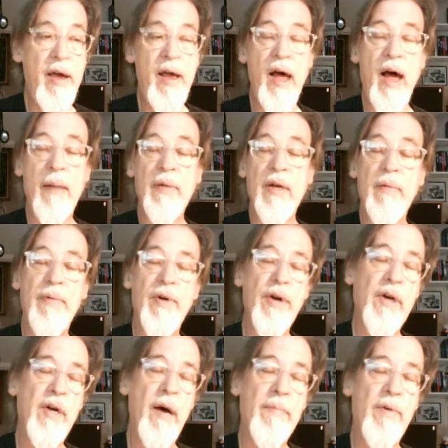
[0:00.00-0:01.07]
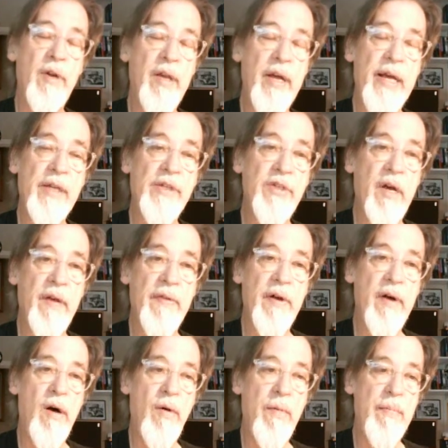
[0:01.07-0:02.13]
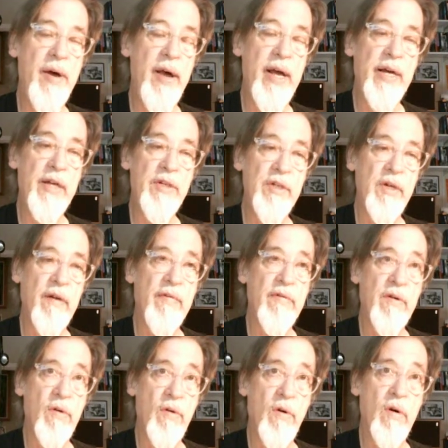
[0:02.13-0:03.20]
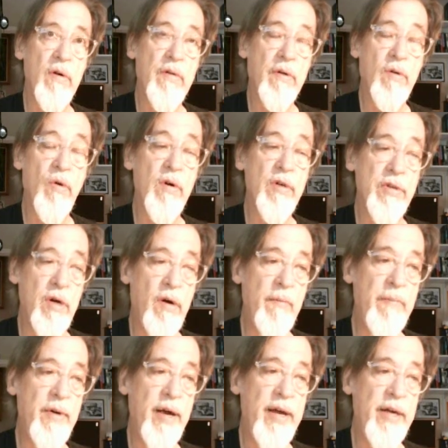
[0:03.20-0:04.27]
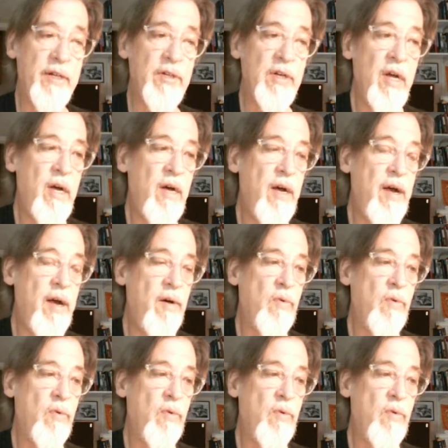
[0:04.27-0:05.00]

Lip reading: It looks something like this, except it's in color.